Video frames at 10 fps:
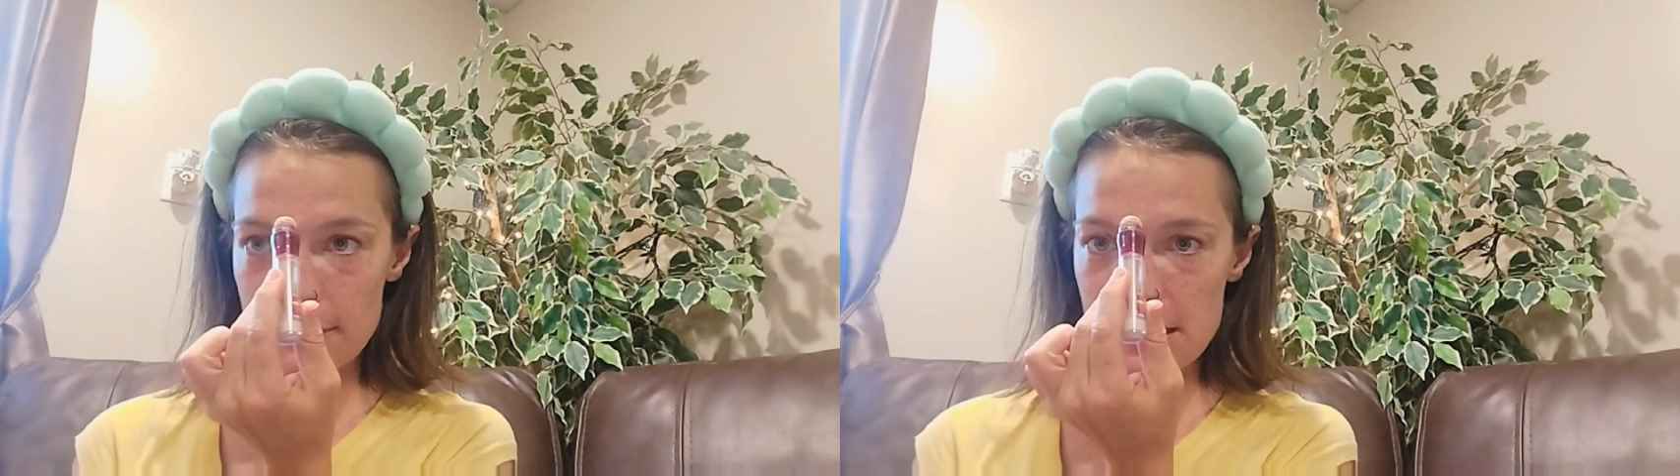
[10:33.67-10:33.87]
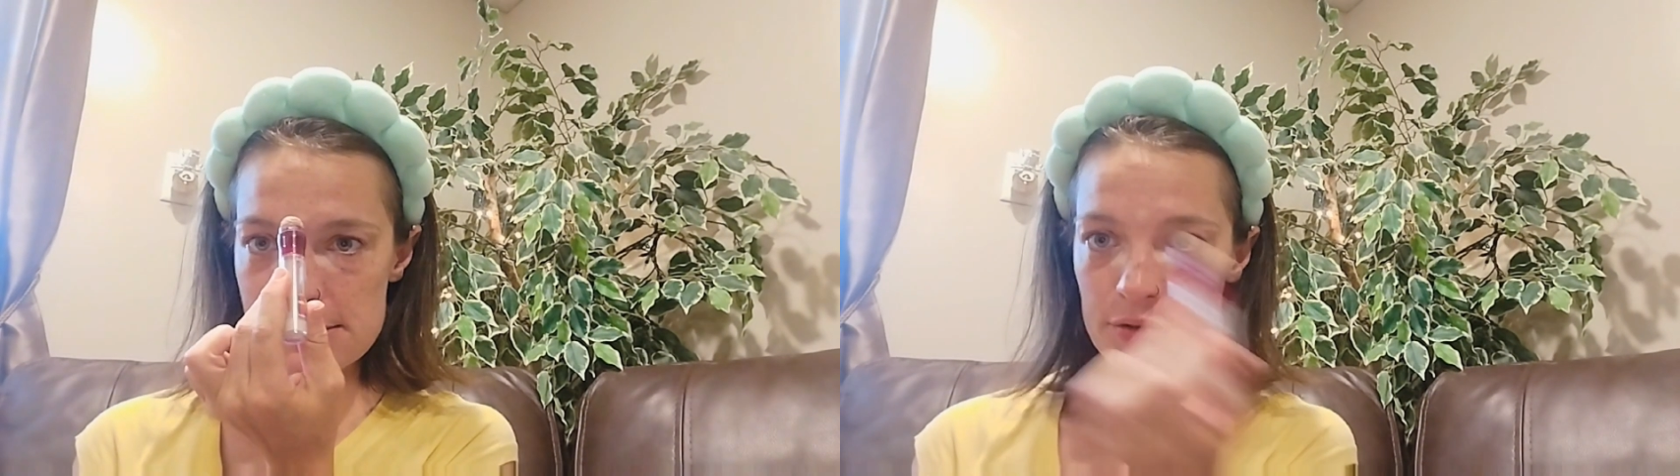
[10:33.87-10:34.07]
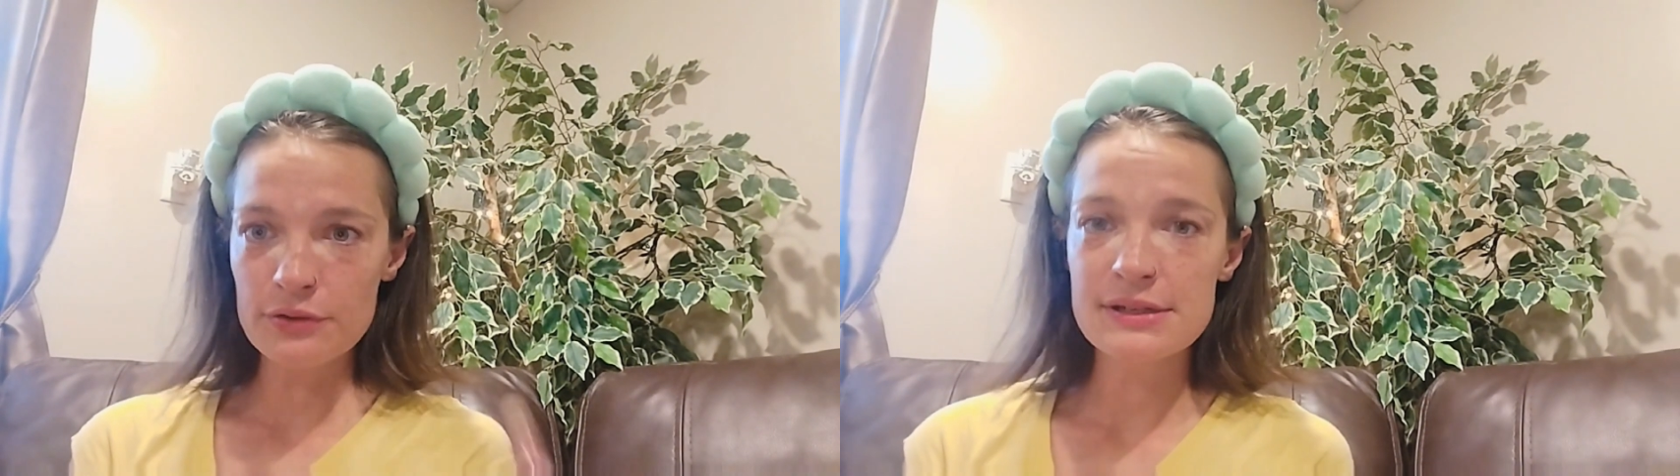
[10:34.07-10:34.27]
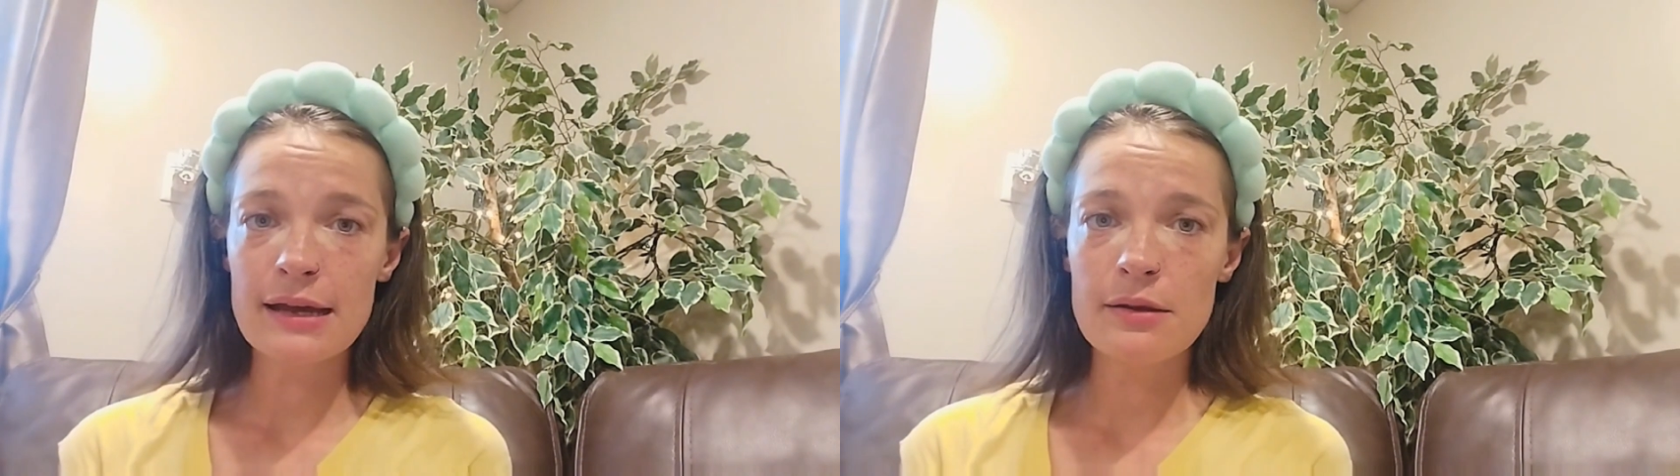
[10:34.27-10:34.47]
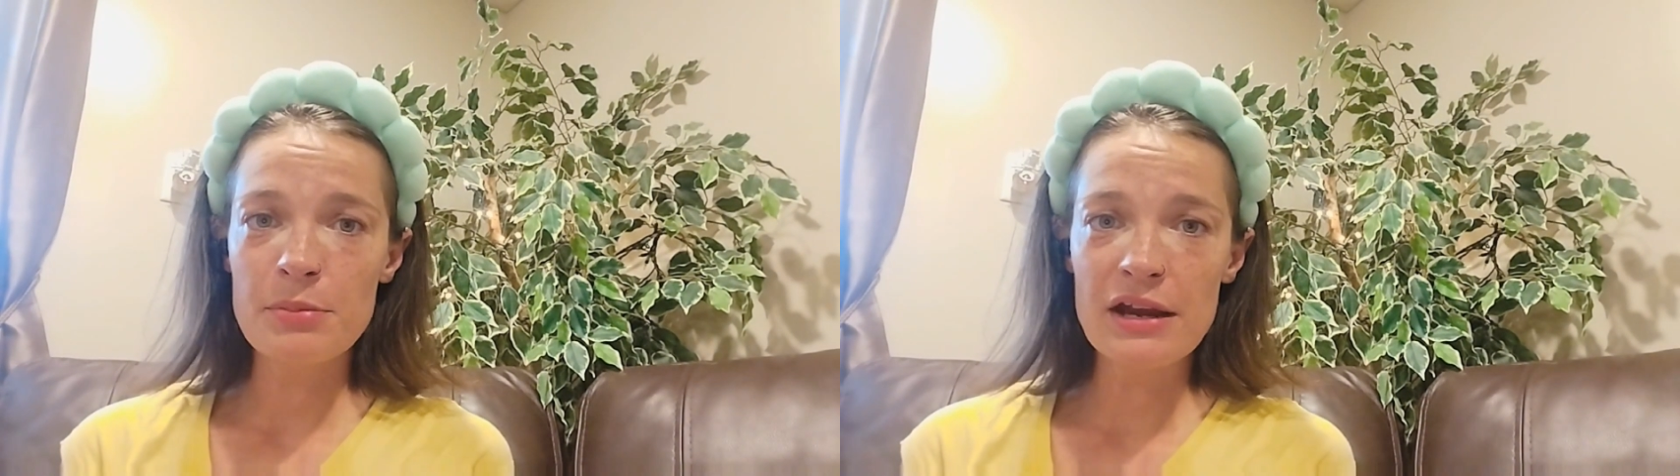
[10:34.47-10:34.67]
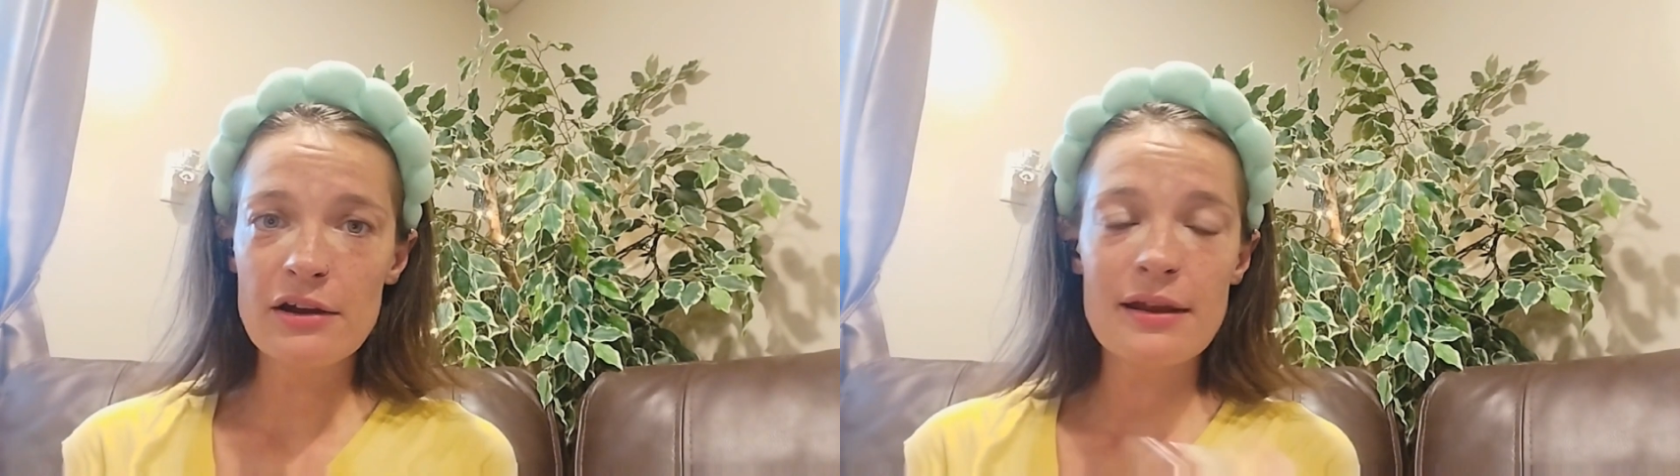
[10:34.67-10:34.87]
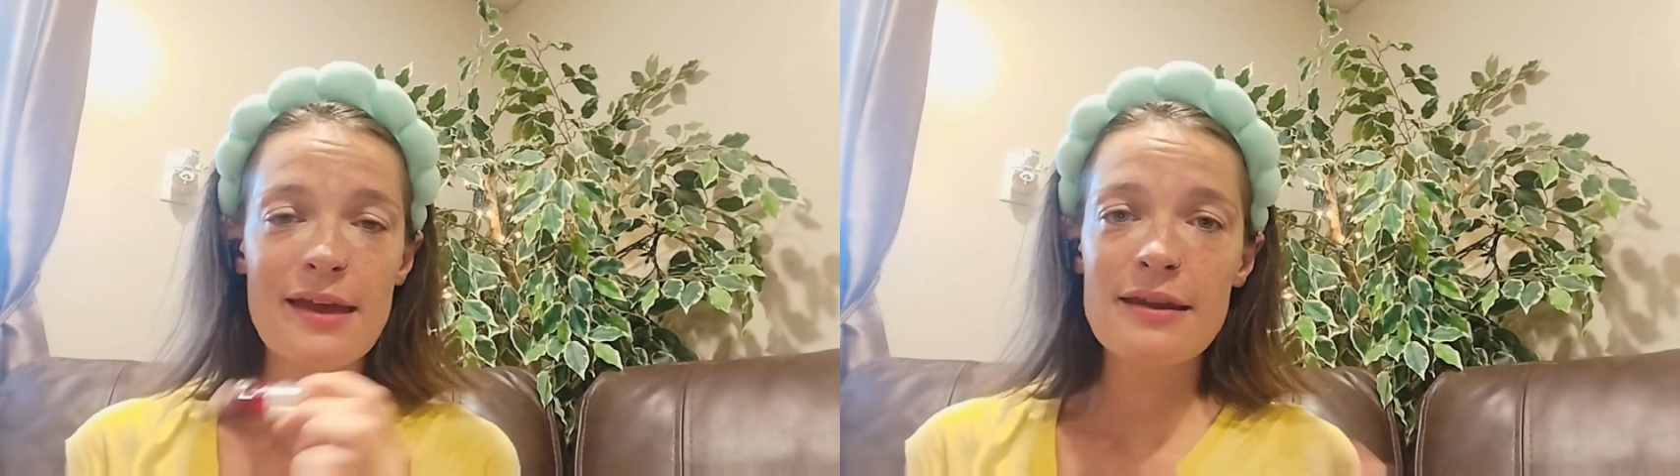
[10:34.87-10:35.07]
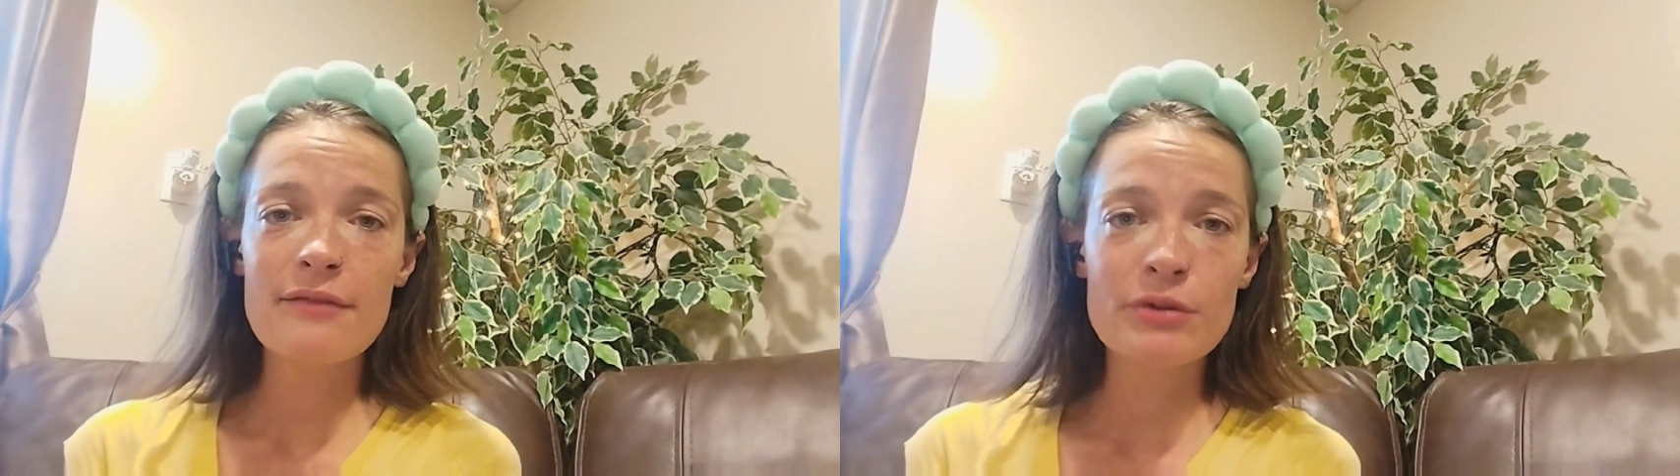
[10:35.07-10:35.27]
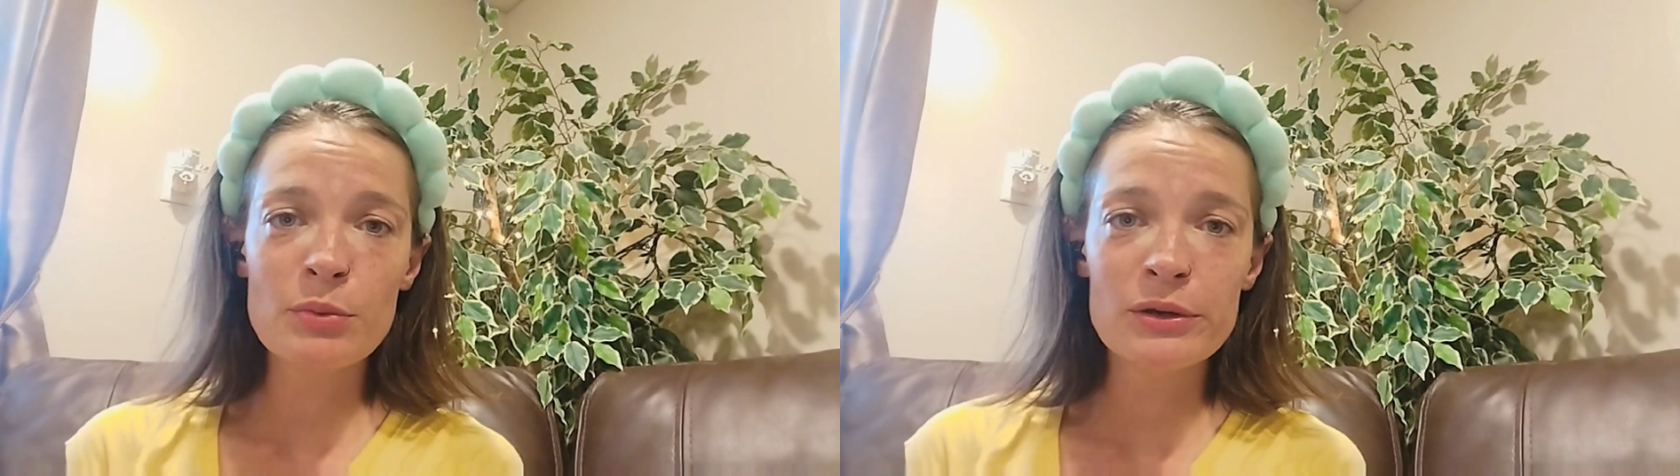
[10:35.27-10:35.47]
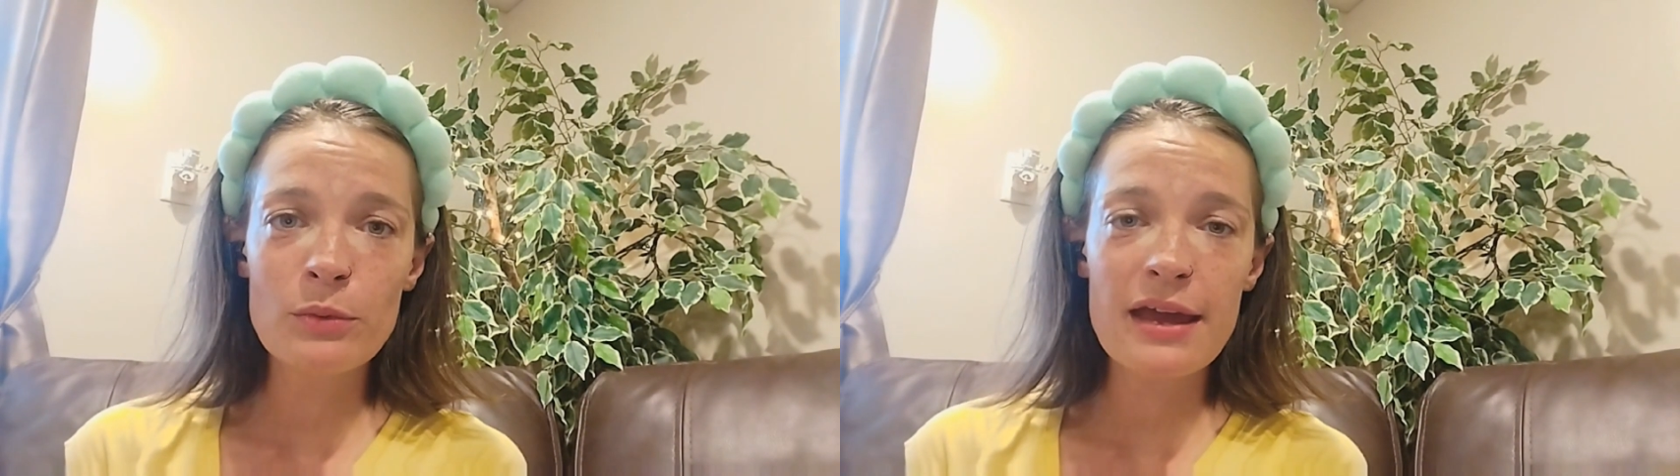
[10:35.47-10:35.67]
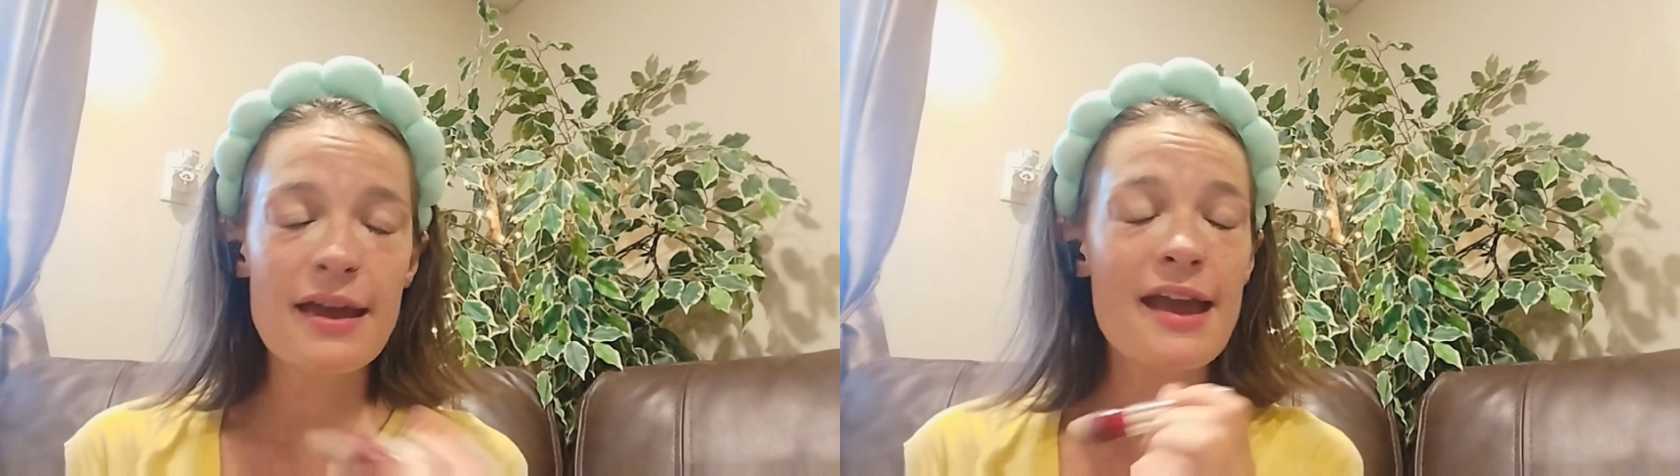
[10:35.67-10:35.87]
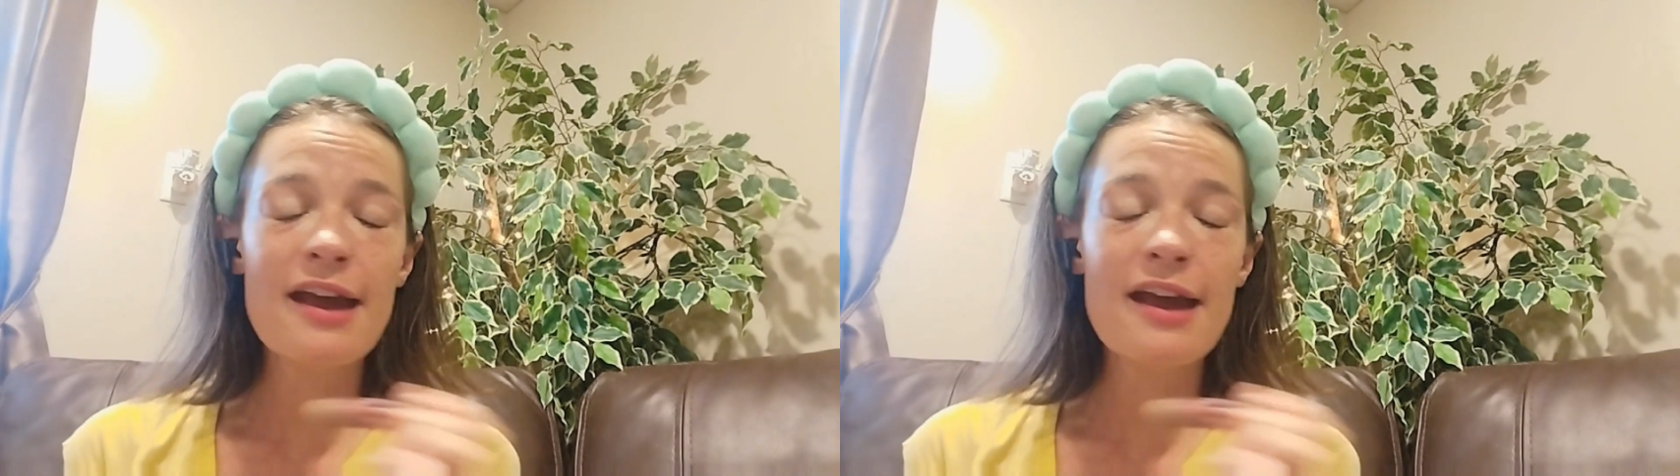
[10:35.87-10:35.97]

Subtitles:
this little dot appeared and never went away.